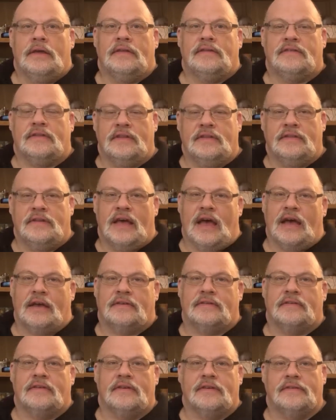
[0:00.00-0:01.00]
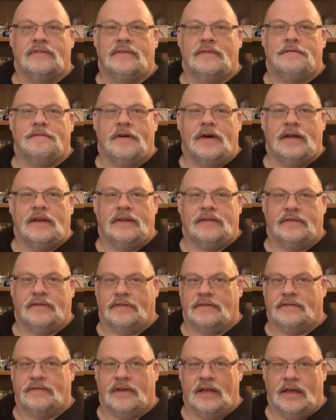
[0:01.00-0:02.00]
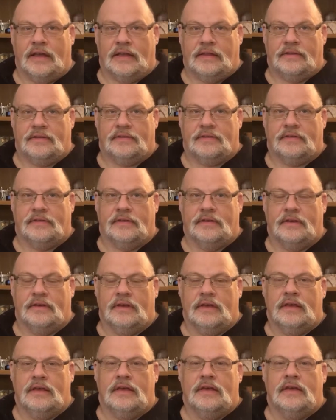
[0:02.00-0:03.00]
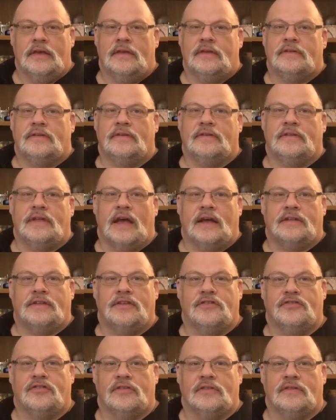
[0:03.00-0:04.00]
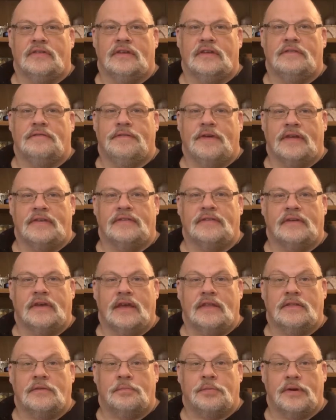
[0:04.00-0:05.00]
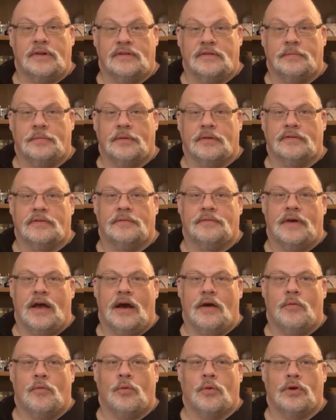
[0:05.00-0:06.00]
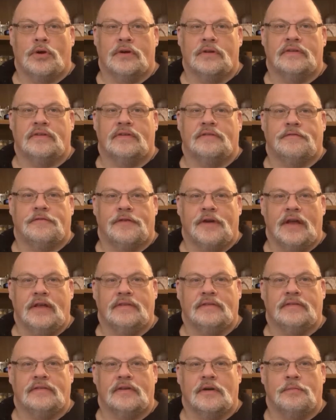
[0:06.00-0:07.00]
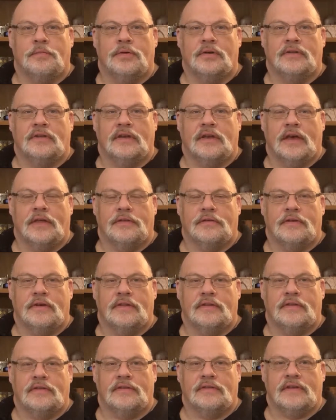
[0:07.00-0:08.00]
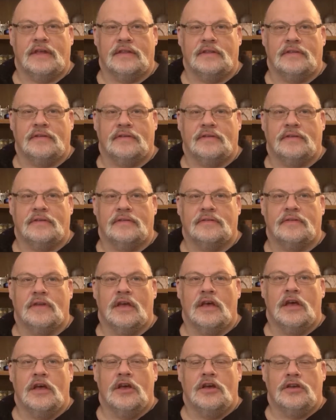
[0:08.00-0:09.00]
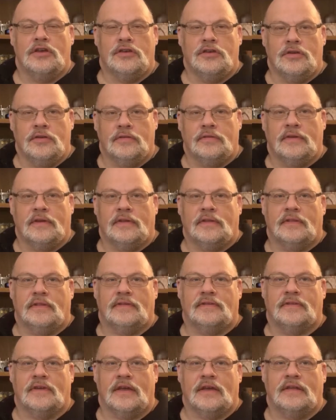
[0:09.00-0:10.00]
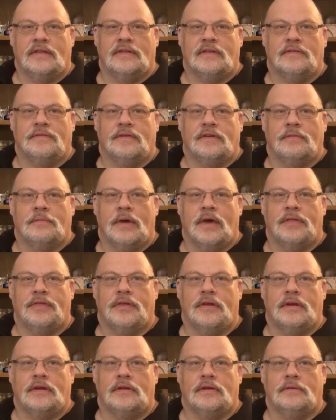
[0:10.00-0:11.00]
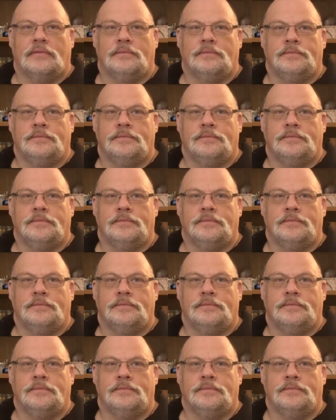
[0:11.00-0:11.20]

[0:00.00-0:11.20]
syntax is defined as a science. Syntacticians investigate the principles of how words and phrases are put together into sentences using the scientific method.